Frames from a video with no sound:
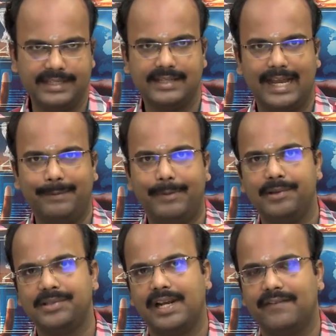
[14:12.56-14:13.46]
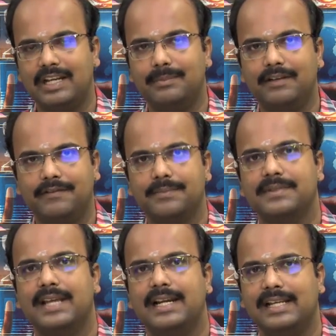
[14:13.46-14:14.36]
these albedos are available from
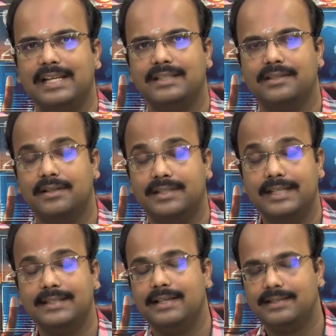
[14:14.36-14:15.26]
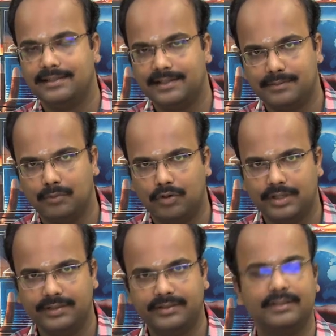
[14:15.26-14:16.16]
satellites or sensors such as
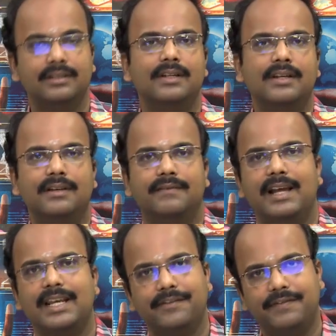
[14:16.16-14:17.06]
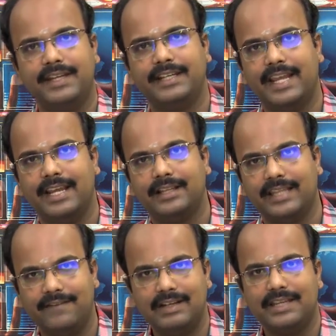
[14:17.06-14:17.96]
MODIS where if we take
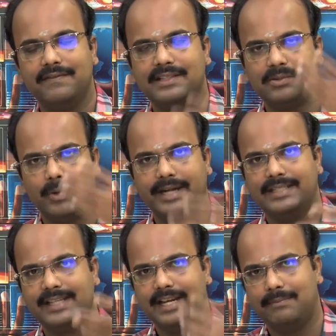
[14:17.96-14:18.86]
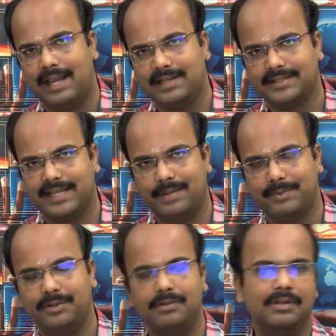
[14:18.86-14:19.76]
they will give us white sky and black sky
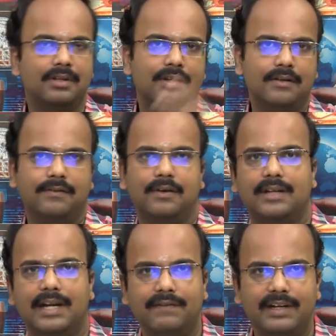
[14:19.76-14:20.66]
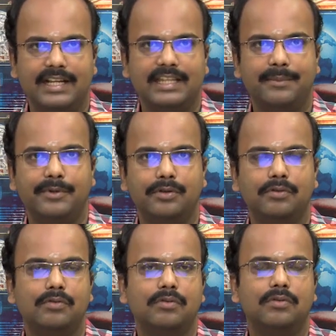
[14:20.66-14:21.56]
albedo for converting them
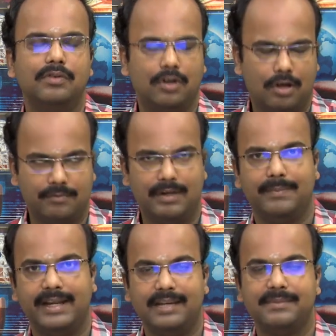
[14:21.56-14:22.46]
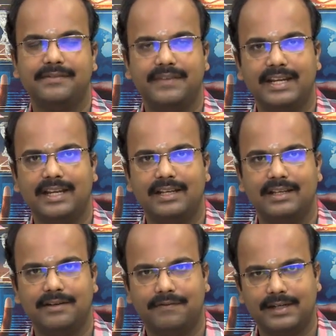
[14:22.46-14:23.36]
to normal
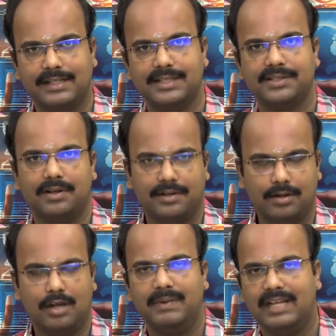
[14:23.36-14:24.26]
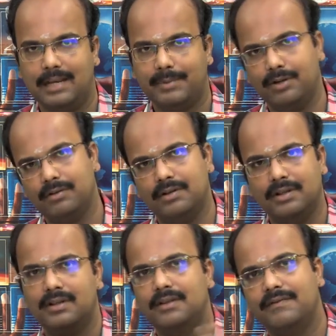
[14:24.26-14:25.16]
bihemispherical reflectance or normal albedo
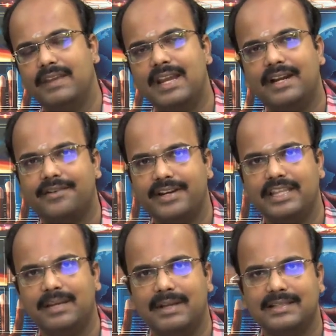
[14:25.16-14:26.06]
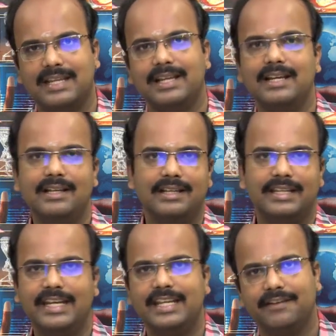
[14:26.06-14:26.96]
we can treat them as like a
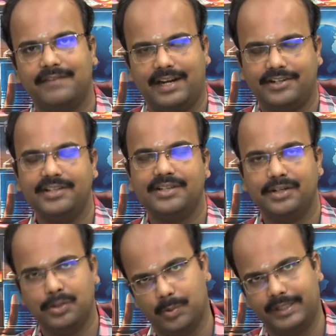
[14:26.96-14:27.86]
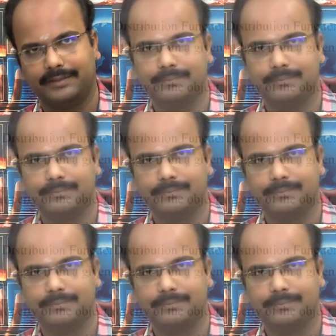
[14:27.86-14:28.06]
linear fractions and do it.